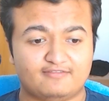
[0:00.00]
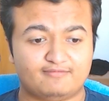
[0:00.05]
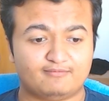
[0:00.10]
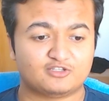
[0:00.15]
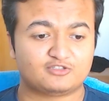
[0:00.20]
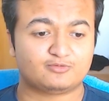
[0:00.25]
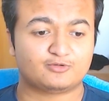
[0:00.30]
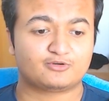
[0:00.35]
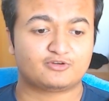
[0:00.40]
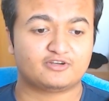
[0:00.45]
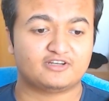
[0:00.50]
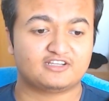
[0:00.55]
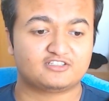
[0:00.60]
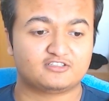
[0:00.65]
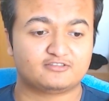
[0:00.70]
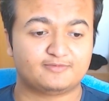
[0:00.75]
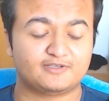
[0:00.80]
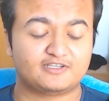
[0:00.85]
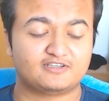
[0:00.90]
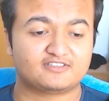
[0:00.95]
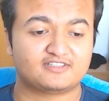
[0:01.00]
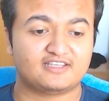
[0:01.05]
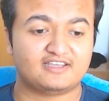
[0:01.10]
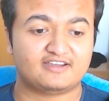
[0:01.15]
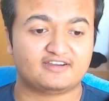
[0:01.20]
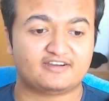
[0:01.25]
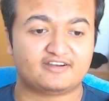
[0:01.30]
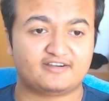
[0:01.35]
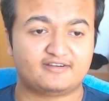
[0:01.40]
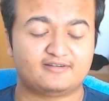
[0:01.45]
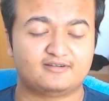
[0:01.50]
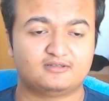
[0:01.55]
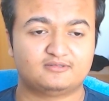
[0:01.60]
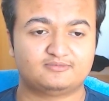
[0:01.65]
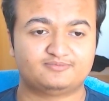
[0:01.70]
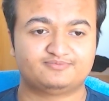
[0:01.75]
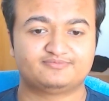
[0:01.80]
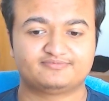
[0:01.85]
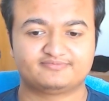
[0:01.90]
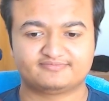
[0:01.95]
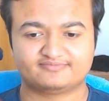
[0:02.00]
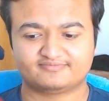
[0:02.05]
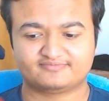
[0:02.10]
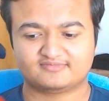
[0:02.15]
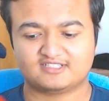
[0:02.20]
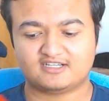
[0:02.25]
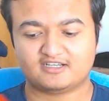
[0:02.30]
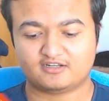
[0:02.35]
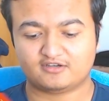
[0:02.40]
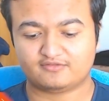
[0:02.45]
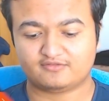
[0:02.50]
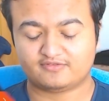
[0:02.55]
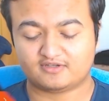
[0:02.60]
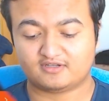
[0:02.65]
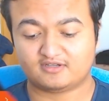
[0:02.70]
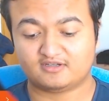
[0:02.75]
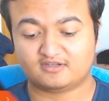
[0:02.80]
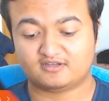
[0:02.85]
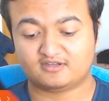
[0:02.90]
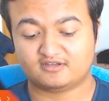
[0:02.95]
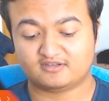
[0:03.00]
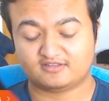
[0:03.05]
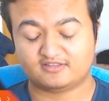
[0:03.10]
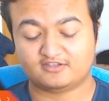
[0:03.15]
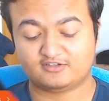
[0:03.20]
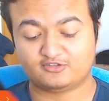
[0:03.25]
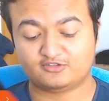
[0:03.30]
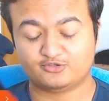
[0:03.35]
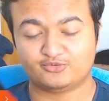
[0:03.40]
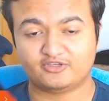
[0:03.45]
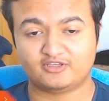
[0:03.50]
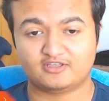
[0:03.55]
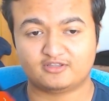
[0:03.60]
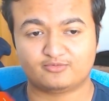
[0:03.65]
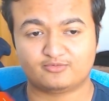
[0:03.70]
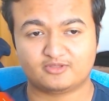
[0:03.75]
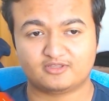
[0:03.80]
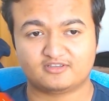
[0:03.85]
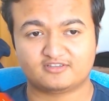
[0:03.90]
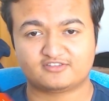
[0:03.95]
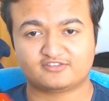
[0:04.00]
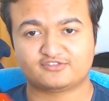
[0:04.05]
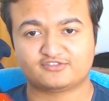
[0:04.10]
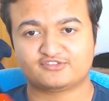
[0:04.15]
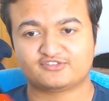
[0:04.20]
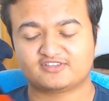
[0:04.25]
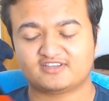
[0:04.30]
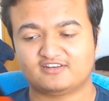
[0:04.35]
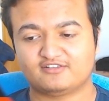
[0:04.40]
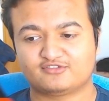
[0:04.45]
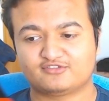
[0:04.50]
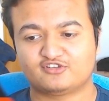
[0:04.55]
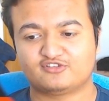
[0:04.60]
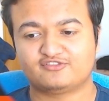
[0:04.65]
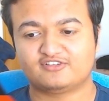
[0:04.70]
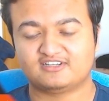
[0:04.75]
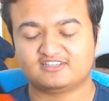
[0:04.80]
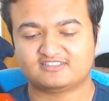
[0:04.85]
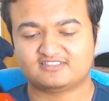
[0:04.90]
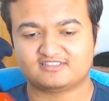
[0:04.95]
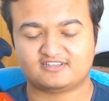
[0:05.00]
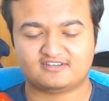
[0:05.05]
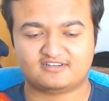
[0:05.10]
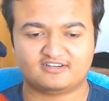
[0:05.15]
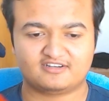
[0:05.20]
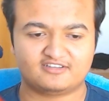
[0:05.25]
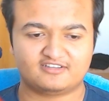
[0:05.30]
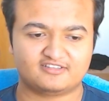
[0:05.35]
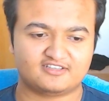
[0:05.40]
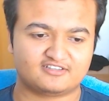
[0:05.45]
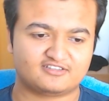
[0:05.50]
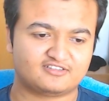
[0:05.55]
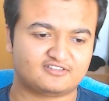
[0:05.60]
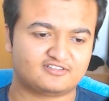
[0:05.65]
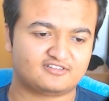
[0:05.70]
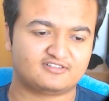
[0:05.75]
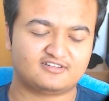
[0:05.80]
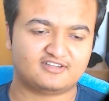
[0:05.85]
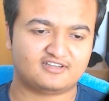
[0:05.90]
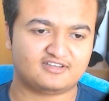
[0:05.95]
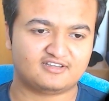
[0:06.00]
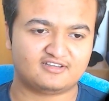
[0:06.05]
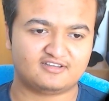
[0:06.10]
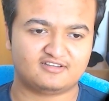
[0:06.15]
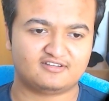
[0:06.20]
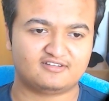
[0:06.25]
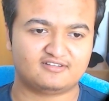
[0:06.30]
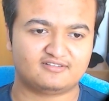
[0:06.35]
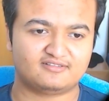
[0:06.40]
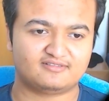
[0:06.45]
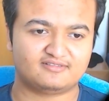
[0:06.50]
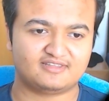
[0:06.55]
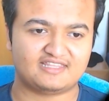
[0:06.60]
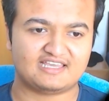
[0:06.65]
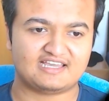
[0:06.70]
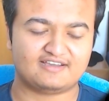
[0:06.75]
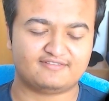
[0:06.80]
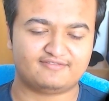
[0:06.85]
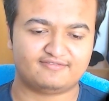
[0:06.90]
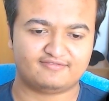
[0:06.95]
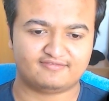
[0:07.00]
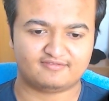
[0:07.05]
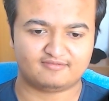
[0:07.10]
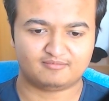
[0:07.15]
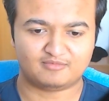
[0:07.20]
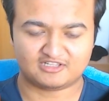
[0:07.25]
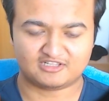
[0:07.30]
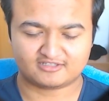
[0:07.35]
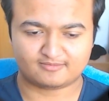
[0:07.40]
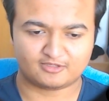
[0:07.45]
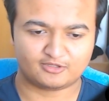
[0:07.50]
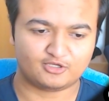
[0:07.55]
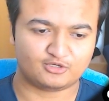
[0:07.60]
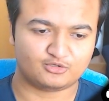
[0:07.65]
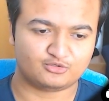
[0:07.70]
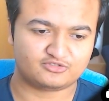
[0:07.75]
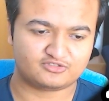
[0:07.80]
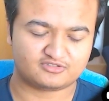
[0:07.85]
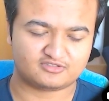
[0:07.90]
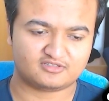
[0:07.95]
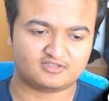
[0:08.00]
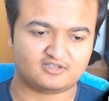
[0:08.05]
much more connections because they are kind of they're doing it with a kind of serverless architecture. They have multiple nodes,